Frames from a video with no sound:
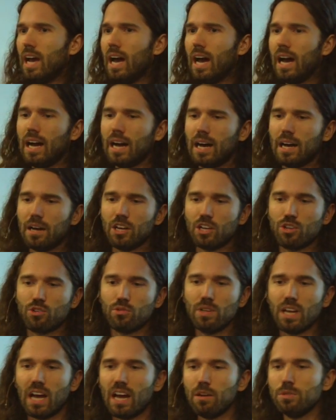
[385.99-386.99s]

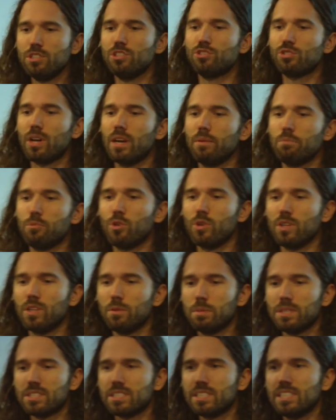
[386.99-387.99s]
I would describe gorilla
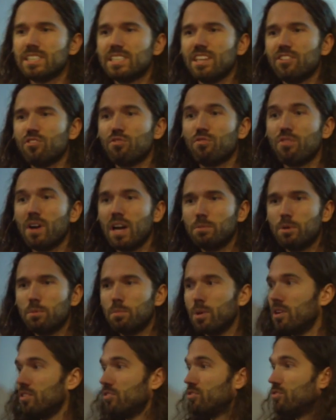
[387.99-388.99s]
biscuits as fiber
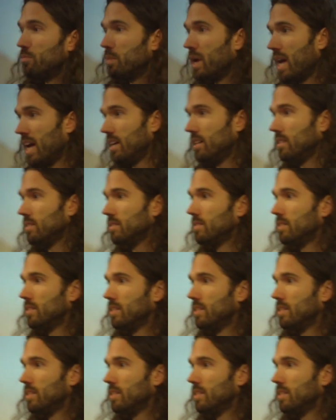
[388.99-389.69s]
bars from hell.